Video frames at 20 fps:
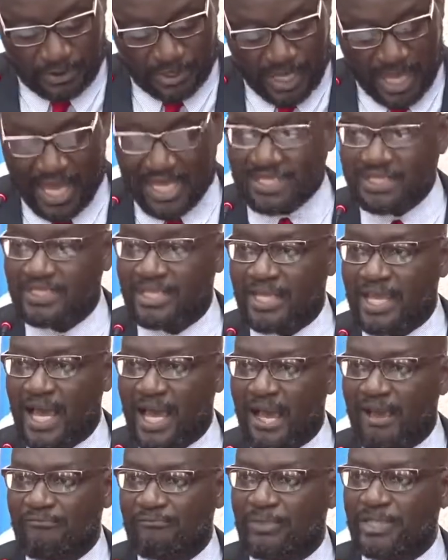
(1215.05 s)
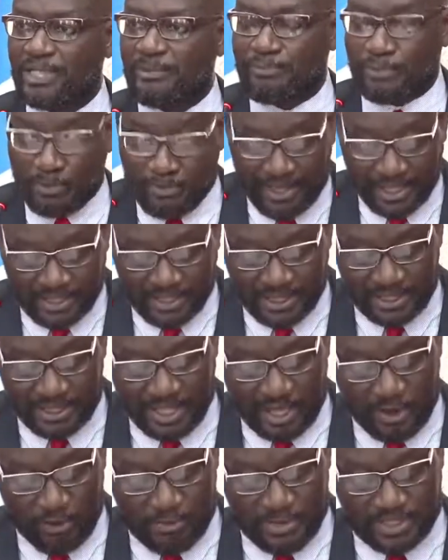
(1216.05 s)
as they have been implemented
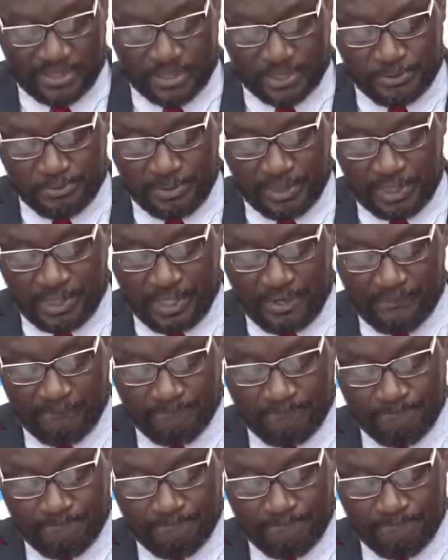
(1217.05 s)
now, Mr. Speaker,